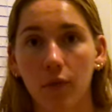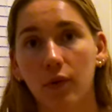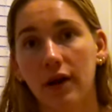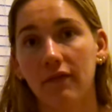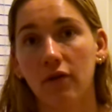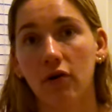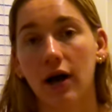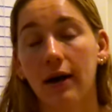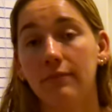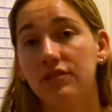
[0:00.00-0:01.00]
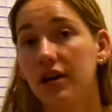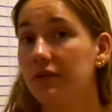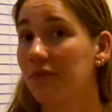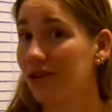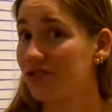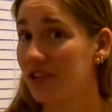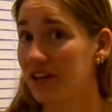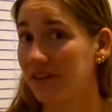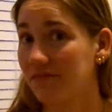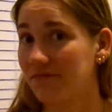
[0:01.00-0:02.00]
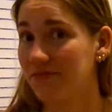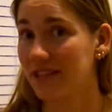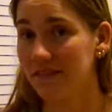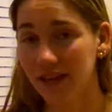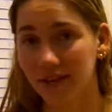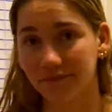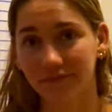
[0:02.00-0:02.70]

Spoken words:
whenever I'm done watching TV.